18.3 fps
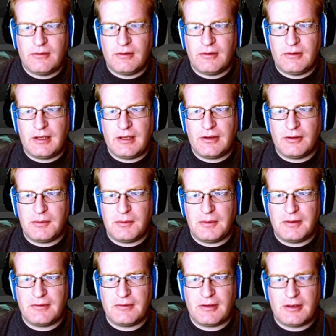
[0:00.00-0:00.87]
Take a little
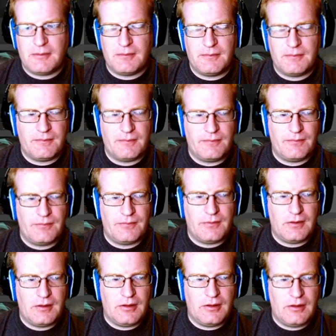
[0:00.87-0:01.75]
bit of time.
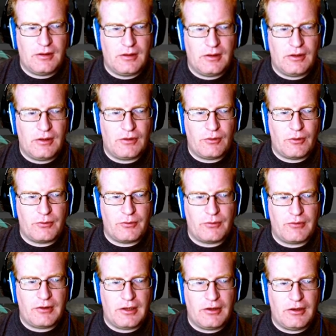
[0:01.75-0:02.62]
And of course
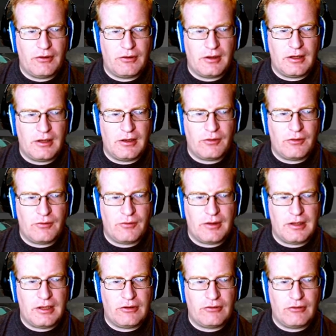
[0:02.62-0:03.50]
we're sitting here again in the
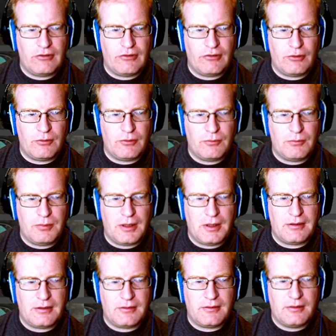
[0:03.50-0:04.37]
radiation zone,
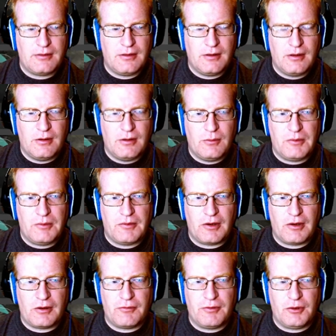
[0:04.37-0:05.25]
but we've
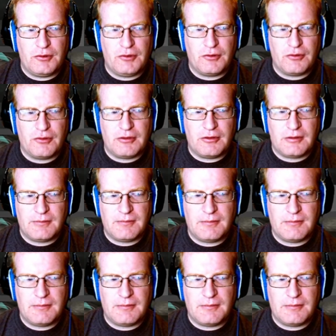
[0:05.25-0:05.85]
got our filters.